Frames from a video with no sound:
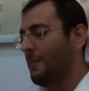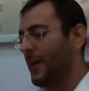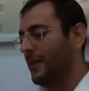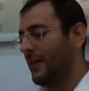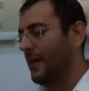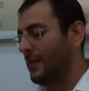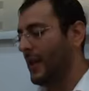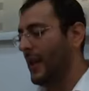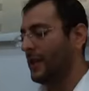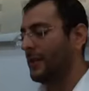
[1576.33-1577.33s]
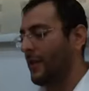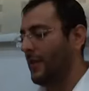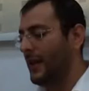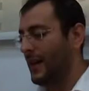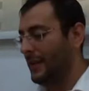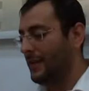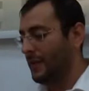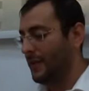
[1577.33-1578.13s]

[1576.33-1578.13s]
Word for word: but uh, that the Gemara ends